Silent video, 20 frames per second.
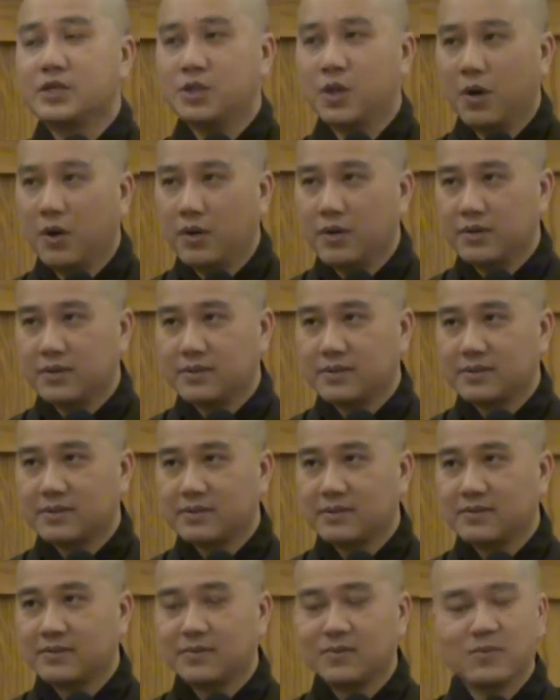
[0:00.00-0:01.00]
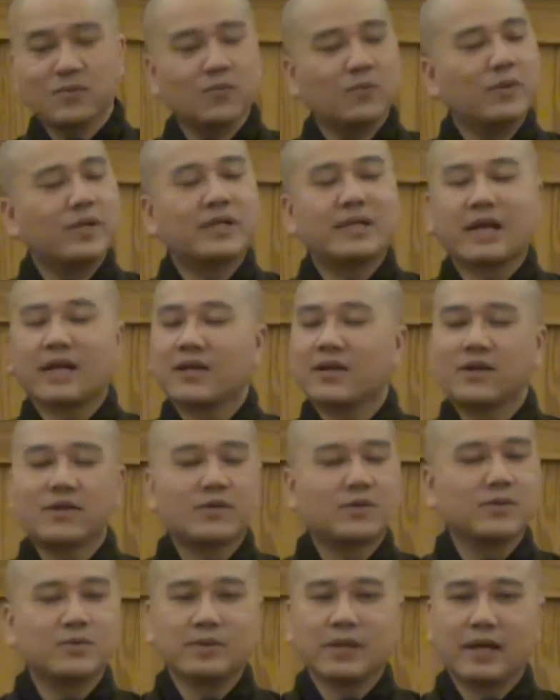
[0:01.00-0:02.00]
joys, we
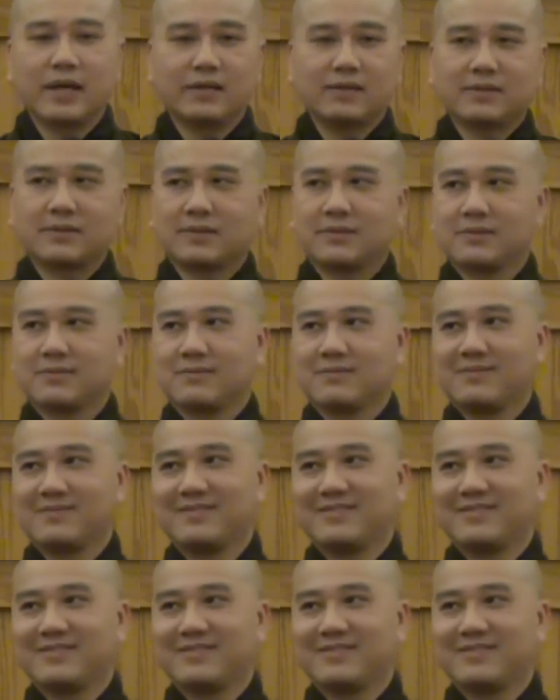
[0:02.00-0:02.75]
cannot do that.